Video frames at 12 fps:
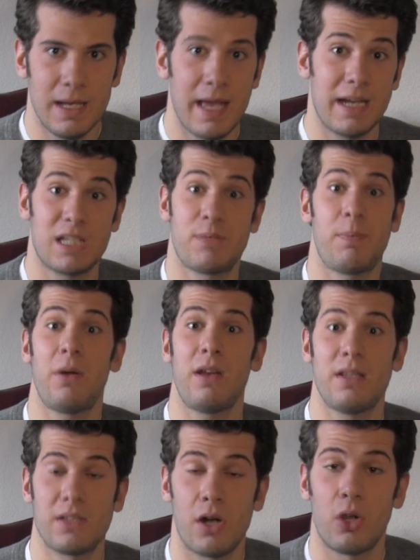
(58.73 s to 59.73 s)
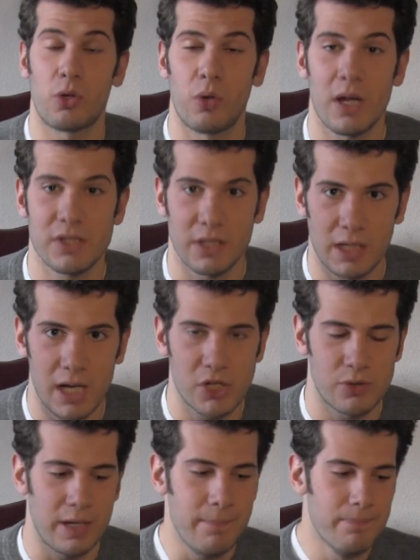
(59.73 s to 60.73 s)
and experience it all across the
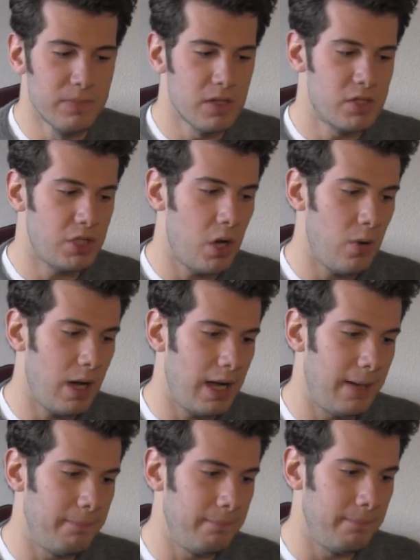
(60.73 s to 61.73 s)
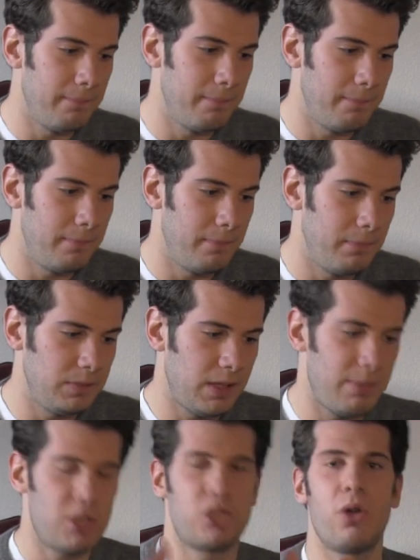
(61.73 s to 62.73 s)
country. So
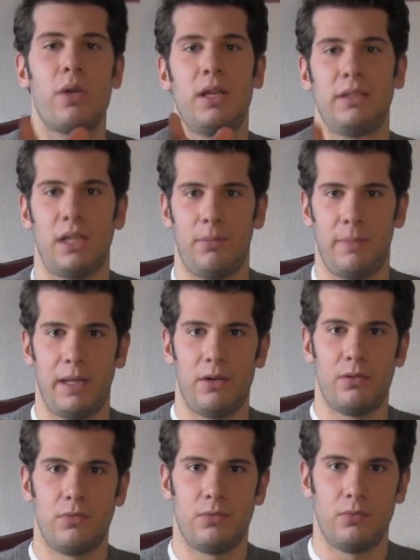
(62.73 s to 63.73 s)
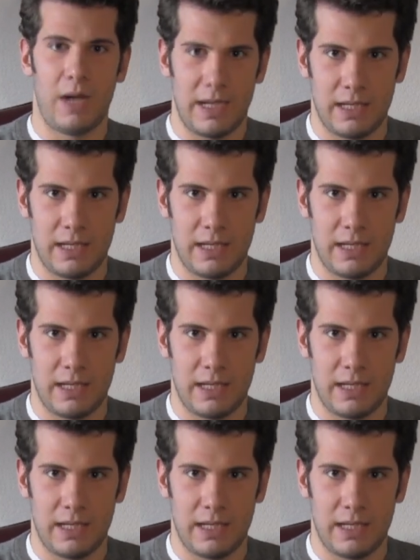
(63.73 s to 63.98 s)
let me show you a little bit right